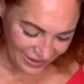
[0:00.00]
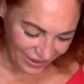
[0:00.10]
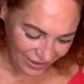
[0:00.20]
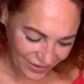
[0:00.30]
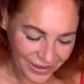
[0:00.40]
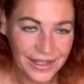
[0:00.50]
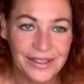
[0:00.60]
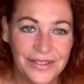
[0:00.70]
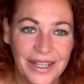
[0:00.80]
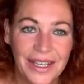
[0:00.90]
Oh,
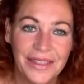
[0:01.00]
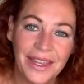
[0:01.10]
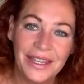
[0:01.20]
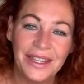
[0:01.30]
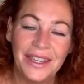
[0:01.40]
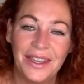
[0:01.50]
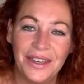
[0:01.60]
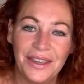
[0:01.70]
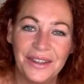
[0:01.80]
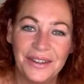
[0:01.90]
Hilary, thank
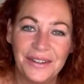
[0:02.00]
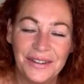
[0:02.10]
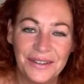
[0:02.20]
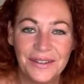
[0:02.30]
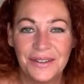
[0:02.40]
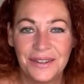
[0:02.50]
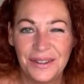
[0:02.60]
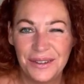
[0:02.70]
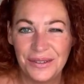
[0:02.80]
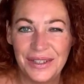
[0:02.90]
you. You're so
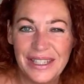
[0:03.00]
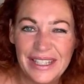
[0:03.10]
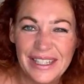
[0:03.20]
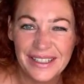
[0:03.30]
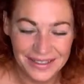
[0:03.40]
sweet.